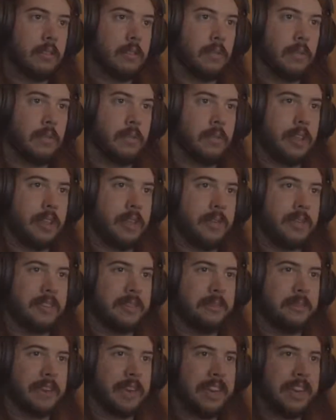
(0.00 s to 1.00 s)
Ooh, that was
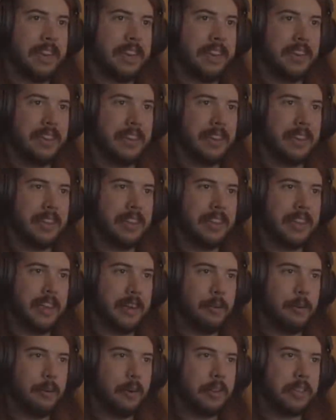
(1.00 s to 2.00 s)
bad.
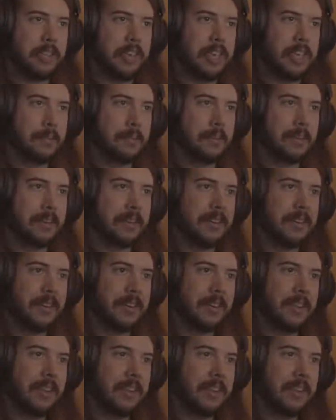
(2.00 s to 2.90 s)
That wall tastes pretty good.